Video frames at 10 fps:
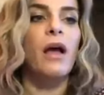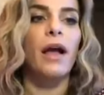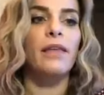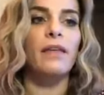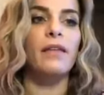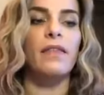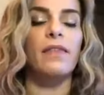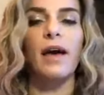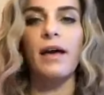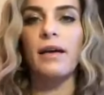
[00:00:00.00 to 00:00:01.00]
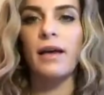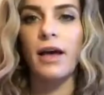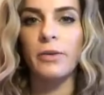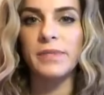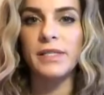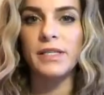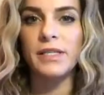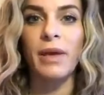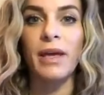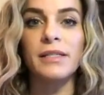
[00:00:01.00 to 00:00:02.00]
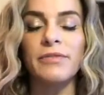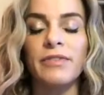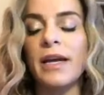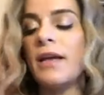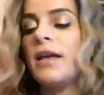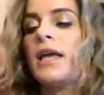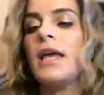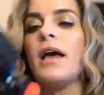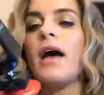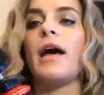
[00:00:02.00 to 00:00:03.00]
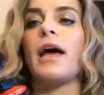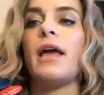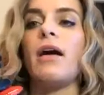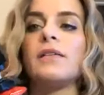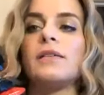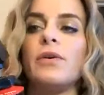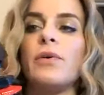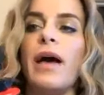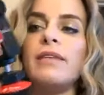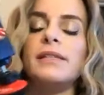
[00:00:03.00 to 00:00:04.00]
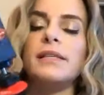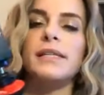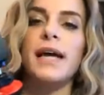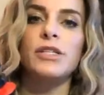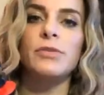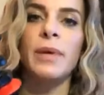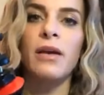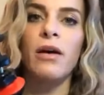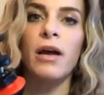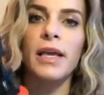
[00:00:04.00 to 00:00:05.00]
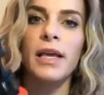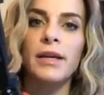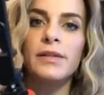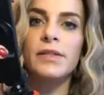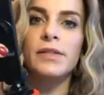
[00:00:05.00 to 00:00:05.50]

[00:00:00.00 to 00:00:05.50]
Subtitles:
I think that that helps to make it different. I also have this attachment on here.